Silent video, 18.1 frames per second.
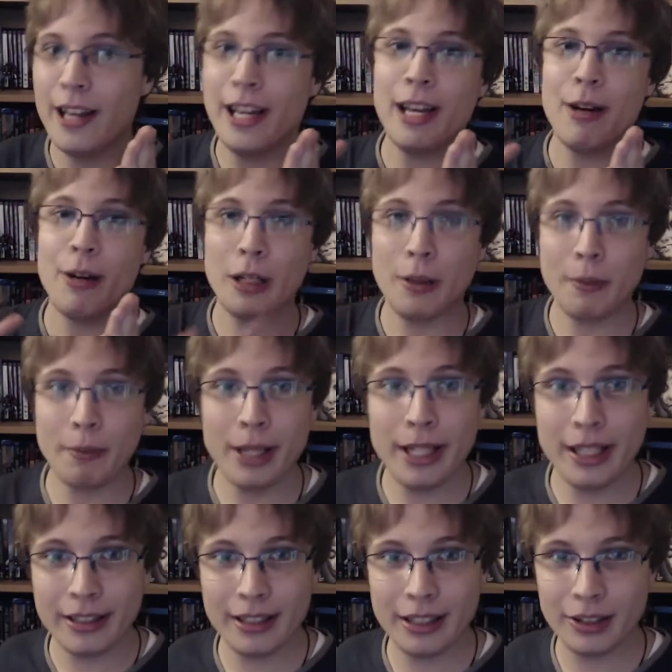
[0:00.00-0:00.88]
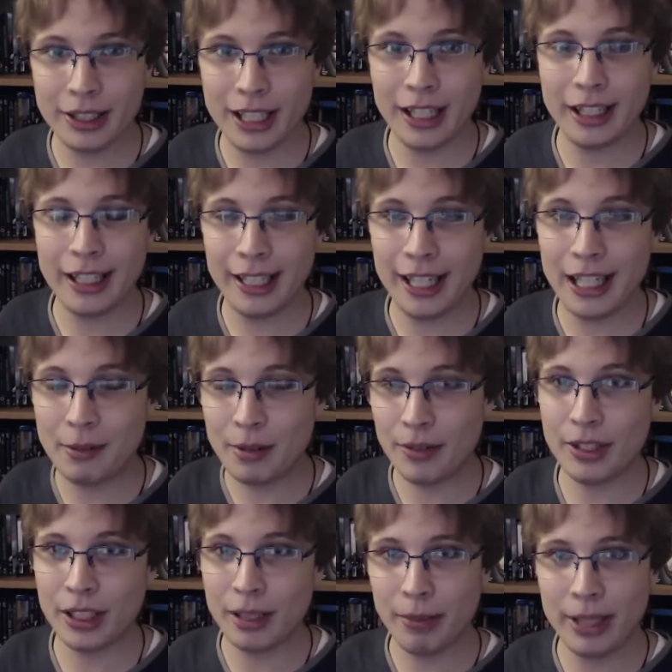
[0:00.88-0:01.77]
They'll kill him
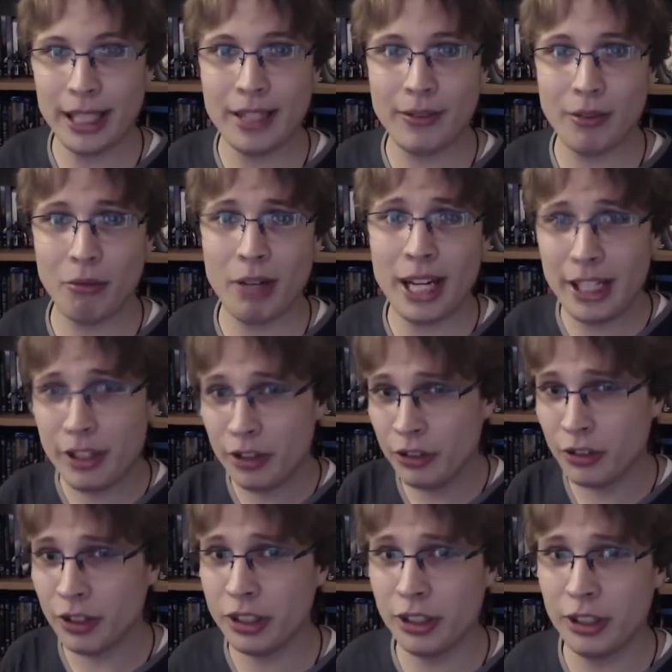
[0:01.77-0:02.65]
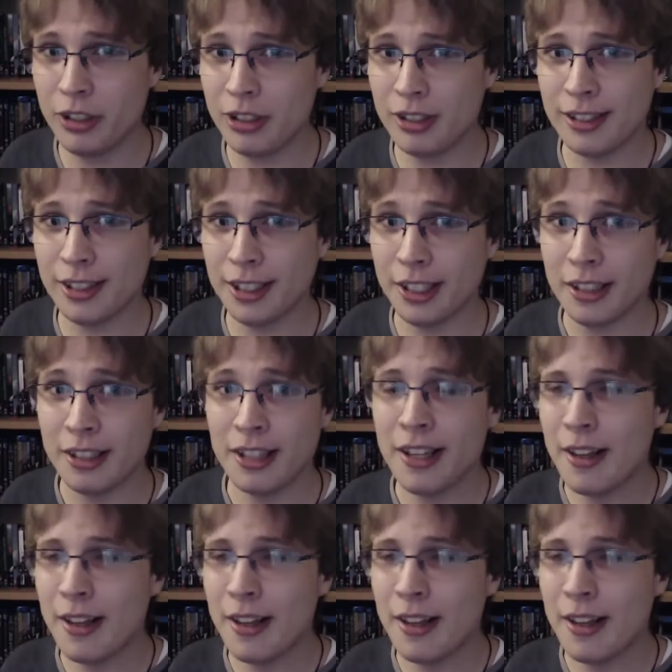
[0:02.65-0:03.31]
off in a completely different way that you're not used to.